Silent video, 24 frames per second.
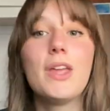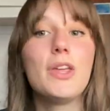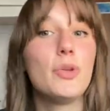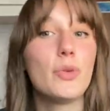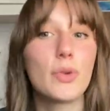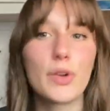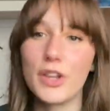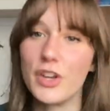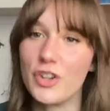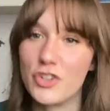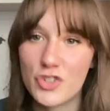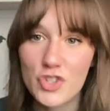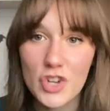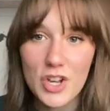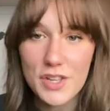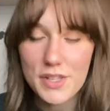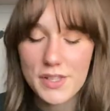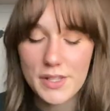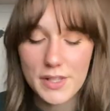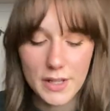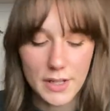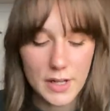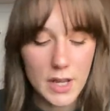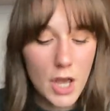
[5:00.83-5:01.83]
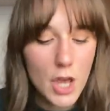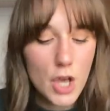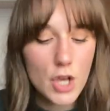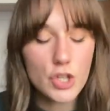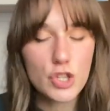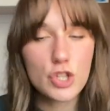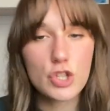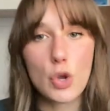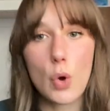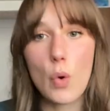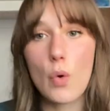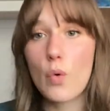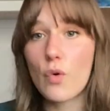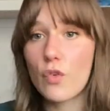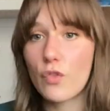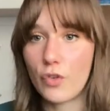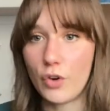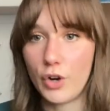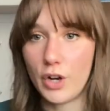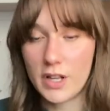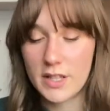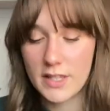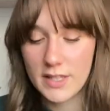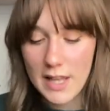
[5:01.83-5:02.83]
you can adjust it. So for
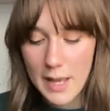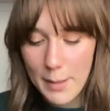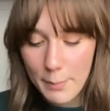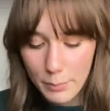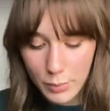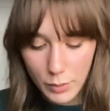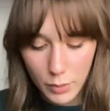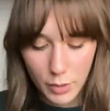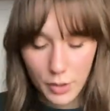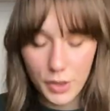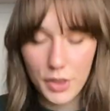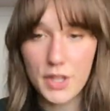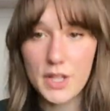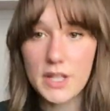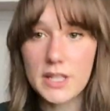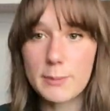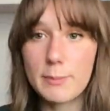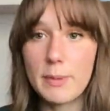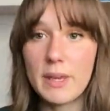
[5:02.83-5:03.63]
example, this